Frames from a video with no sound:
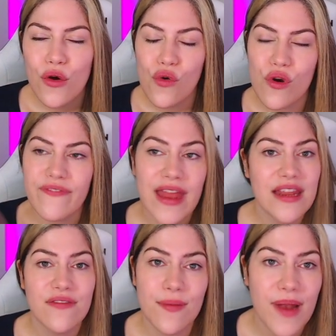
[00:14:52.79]
or if
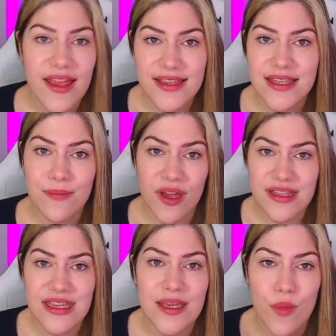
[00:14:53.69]
any of the players in my
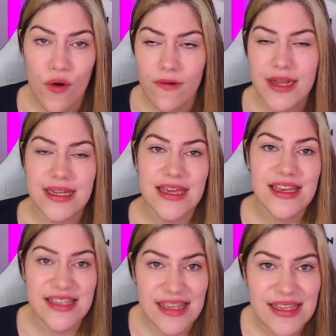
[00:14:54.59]
team already
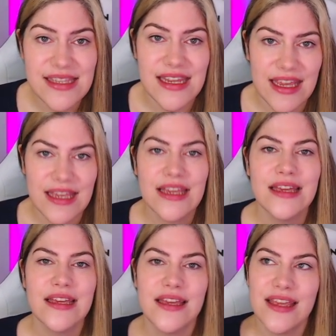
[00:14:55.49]
existing
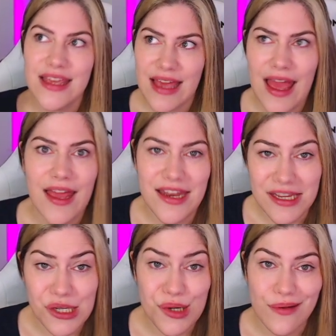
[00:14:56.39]
get an
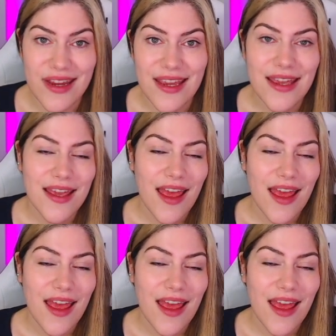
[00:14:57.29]
injury,